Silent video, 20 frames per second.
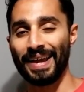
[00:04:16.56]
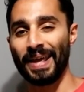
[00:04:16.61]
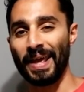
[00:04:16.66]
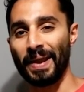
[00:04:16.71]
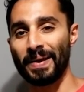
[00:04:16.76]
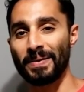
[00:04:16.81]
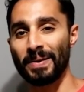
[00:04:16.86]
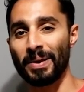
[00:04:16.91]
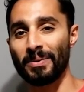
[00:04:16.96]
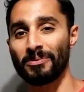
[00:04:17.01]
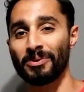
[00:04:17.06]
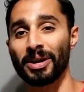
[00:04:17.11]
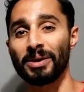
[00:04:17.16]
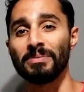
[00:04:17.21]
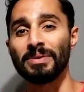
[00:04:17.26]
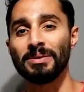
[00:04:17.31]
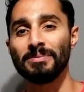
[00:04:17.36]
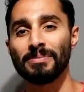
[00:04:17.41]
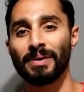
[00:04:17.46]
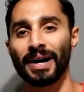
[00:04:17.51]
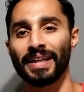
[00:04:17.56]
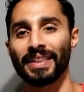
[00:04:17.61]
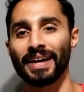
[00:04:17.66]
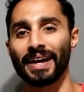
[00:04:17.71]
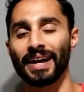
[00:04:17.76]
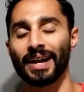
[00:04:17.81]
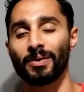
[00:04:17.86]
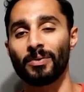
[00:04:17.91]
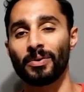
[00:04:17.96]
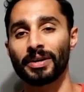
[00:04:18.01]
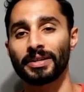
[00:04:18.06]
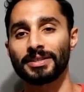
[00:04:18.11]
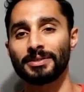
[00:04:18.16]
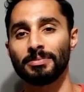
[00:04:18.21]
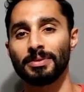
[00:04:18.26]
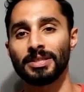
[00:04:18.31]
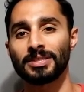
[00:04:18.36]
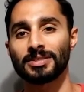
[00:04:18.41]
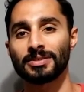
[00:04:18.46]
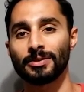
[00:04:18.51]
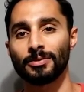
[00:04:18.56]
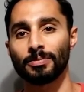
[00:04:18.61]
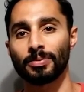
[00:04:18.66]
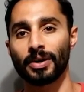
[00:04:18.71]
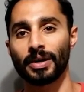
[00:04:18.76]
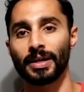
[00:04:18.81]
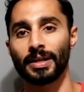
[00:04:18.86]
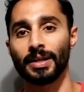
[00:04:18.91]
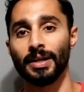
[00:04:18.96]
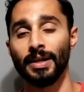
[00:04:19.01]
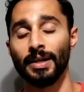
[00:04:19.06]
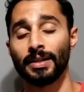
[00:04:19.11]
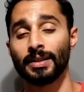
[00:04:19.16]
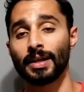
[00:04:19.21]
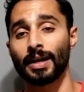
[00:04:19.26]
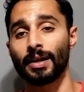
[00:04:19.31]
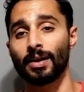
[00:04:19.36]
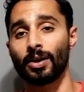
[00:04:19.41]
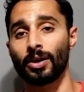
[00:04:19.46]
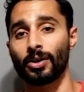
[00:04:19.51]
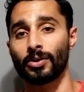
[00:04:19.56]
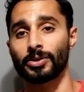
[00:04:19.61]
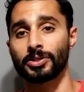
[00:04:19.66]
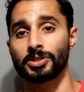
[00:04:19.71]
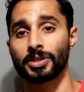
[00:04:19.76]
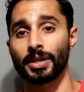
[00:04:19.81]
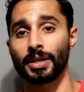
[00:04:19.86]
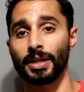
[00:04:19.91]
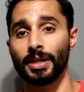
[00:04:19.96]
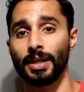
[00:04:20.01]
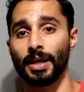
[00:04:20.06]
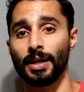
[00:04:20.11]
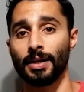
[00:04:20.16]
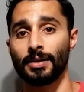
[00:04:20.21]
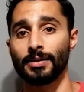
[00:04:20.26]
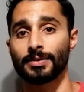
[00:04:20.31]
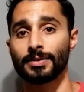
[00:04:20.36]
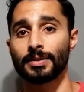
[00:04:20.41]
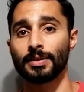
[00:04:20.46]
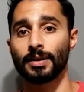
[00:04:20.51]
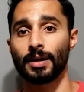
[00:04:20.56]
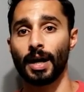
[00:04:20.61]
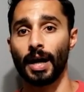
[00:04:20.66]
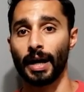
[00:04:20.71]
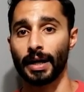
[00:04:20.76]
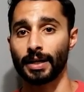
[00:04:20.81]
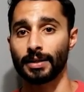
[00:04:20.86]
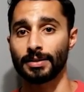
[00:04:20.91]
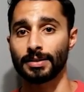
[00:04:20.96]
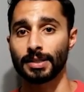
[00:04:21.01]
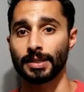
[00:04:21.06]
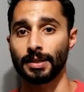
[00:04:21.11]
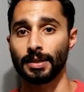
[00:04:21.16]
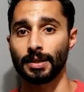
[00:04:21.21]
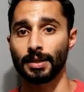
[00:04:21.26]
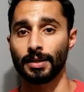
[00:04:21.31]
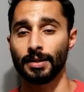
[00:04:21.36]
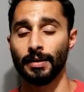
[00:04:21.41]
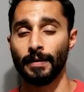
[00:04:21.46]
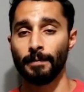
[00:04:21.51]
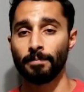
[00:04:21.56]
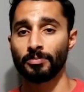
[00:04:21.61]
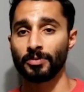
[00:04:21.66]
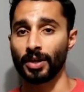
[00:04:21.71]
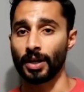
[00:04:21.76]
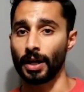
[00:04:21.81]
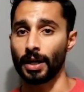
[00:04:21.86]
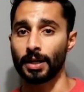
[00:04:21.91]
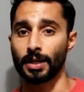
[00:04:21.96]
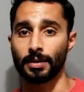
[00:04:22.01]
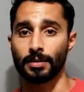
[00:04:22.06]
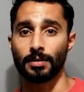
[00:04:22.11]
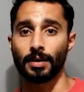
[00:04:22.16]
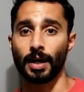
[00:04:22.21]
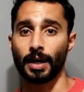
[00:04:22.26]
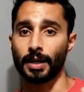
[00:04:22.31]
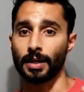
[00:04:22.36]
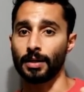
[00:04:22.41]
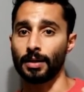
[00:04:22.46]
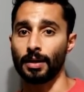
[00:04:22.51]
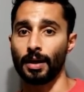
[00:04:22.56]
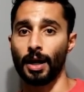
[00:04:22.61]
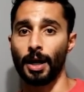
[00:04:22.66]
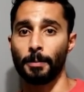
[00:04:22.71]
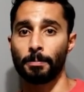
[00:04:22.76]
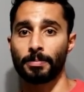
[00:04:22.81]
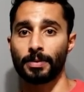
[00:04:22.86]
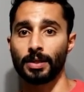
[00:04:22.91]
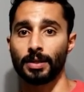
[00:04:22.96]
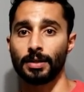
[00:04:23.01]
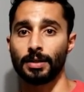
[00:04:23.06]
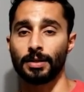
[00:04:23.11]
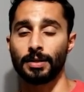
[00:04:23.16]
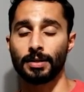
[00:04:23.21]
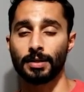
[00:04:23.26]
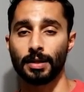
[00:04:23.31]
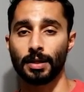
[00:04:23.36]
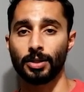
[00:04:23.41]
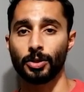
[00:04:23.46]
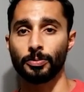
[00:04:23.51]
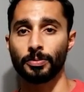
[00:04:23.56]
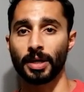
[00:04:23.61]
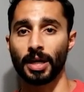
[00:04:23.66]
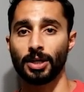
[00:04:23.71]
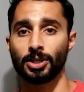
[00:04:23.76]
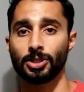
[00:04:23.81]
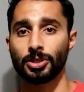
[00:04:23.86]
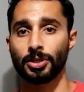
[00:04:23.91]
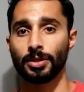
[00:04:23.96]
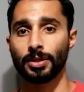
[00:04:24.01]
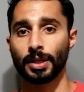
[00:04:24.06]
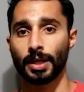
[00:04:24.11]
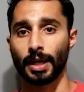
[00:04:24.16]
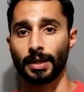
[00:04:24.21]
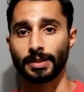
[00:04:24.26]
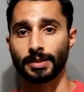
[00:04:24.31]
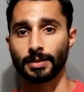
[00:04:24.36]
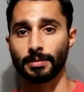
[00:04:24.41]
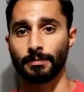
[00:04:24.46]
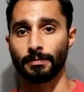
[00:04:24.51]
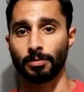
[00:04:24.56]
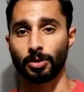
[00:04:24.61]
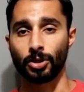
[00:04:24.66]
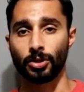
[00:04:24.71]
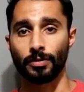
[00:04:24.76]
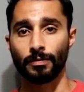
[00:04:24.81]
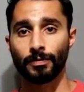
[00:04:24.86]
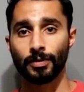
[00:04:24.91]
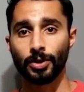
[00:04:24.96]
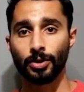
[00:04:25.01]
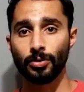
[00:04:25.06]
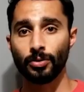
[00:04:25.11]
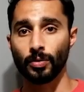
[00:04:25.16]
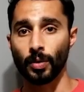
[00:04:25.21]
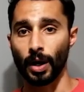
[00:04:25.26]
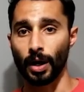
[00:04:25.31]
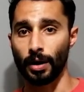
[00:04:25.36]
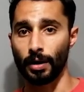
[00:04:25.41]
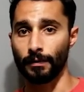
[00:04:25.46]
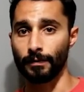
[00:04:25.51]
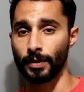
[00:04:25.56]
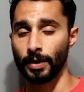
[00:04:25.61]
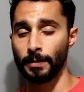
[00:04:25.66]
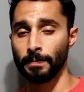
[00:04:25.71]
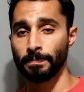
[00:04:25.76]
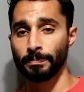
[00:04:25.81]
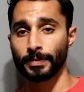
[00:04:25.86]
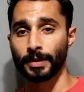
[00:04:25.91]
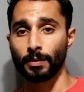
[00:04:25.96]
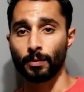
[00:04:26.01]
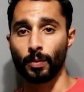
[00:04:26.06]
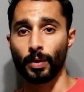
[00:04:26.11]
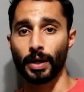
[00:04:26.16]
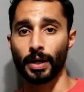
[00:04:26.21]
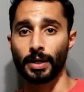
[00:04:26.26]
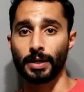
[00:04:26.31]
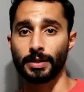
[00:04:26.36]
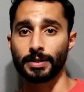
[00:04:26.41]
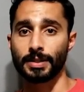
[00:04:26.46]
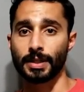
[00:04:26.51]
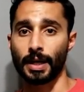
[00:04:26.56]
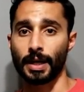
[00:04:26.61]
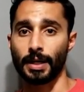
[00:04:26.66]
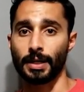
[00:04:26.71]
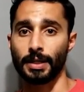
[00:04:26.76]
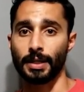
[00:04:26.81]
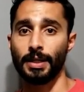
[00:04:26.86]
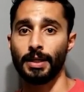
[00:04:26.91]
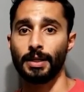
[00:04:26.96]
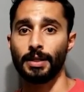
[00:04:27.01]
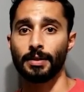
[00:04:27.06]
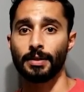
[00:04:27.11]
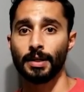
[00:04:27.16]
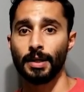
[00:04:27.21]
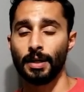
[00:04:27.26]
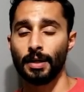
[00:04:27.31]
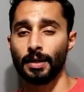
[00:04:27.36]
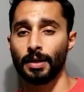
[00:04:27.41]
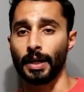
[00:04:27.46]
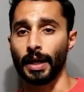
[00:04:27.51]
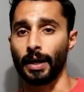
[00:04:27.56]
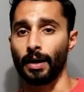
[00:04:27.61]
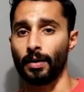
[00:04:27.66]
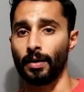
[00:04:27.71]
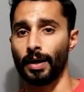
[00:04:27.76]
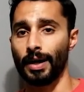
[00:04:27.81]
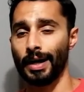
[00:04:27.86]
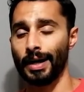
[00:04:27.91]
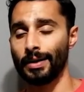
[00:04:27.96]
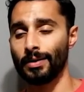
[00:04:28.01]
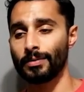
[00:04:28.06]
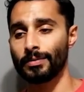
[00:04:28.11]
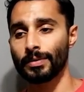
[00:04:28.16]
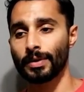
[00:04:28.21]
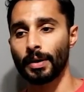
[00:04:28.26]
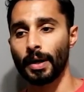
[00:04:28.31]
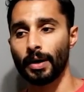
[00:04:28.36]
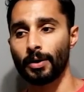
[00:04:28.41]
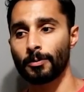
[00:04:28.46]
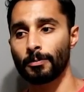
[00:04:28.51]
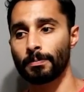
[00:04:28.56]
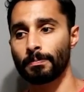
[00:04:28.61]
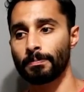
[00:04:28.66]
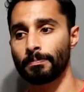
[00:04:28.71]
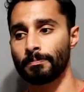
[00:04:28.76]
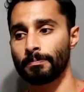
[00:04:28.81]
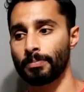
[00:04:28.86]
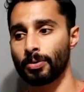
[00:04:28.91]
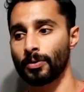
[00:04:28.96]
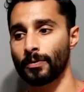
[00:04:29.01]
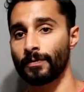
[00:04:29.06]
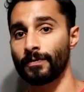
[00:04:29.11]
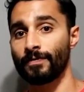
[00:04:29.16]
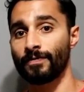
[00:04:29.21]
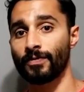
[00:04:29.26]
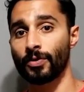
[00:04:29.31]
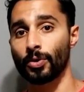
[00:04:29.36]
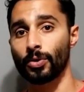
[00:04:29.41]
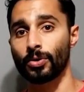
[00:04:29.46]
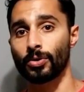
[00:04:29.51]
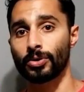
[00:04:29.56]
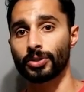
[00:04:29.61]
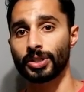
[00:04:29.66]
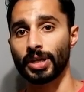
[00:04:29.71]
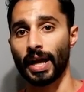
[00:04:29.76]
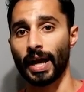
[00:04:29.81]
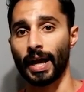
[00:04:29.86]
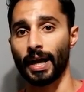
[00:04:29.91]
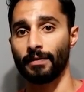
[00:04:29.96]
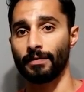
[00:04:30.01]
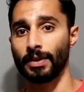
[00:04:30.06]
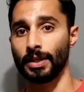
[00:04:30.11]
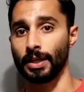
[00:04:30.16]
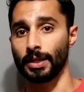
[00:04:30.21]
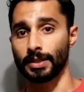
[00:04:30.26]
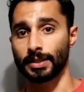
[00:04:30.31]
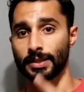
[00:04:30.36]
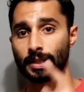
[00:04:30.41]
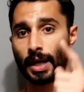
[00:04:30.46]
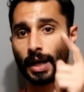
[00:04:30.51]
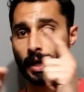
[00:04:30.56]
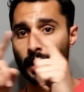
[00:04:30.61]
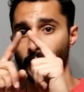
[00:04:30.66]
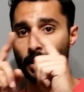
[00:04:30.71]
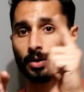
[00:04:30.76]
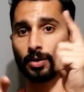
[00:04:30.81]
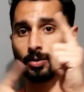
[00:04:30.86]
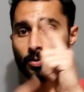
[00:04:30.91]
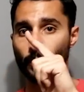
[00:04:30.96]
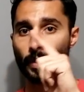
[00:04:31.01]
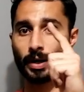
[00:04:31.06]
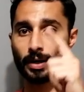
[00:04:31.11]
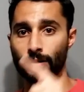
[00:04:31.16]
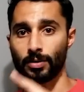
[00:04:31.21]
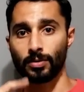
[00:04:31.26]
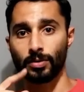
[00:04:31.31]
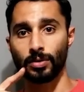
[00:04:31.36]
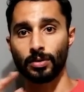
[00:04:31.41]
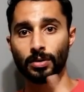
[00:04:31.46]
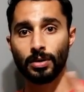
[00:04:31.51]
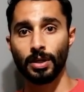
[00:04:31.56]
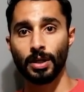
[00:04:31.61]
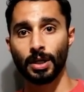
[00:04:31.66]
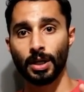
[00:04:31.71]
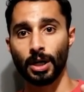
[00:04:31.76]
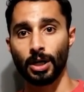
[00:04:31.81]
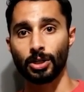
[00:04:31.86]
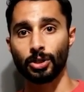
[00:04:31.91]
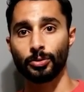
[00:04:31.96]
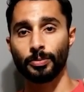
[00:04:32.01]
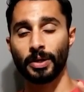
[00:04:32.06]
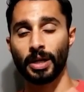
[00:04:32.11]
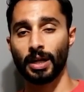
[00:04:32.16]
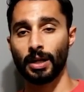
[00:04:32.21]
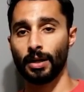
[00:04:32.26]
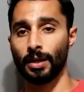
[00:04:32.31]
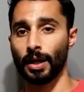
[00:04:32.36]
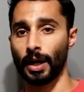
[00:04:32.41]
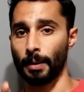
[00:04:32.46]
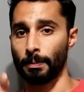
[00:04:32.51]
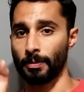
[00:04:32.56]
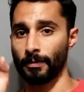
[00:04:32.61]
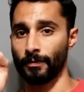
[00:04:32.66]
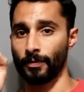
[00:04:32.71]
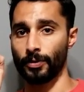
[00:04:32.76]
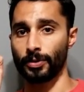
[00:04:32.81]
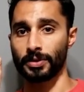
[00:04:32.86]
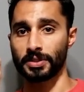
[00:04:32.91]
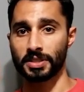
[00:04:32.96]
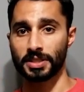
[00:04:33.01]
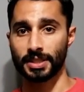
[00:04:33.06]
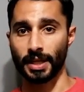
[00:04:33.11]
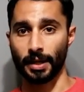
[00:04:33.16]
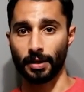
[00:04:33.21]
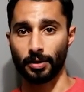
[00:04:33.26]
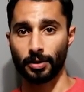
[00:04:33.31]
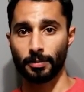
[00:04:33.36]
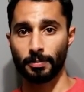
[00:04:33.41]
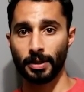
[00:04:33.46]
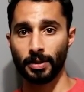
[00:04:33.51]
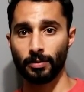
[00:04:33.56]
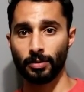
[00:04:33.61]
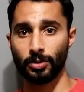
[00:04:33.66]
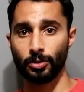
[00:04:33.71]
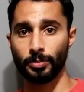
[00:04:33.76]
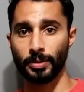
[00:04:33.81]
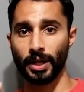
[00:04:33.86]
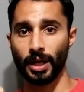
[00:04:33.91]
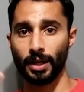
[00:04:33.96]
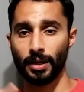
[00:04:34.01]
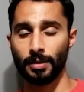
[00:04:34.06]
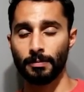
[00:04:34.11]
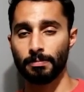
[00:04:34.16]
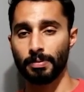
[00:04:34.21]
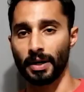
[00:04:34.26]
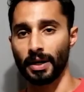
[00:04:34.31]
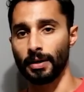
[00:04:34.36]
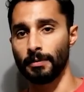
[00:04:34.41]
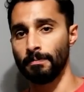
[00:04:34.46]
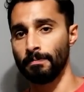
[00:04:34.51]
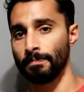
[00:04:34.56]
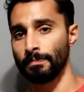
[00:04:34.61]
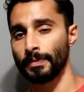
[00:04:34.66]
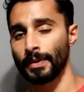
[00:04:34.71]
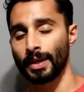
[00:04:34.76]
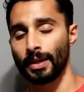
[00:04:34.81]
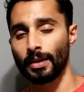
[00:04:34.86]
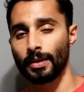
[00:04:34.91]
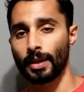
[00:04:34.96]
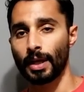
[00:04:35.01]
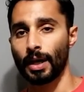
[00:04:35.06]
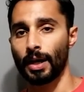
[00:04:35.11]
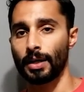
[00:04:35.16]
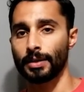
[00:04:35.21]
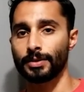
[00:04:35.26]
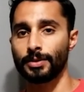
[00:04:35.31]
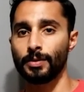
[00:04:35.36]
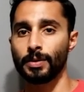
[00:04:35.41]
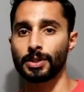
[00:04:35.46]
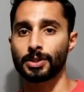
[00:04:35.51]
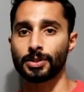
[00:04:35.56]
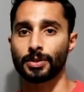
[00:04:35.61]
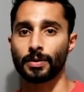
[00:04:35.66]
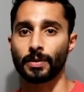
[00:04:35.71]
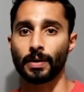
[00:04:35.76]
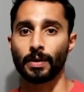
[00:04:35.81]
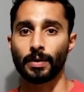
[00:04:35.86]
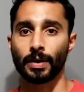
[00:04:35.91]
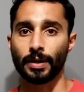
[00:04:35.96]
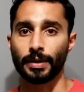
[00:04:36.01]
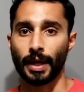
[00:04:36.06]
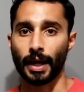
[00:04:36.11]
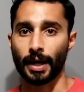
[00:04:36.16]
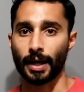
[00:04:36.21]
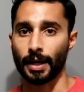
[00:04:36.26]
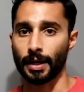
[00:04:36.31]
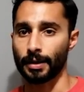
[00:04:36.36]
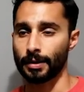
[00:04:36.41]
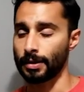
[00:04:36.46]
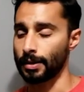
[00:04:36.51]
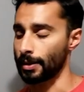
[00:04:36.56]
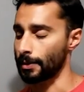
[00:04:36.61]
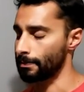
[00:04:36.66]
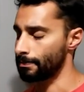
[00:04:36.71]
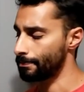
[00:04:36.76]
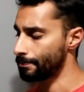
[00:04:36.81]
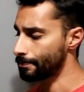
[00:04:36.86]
and and what I mean by that, I want it to be so bright that on our sunny days I can see it. I can I can up the illumination, get some good view of what it is that I need. Now I don't I don't prefer to have the entire reticle illuminated. I prefer the center to be illuminated, but uh, to each their own on that kind of thing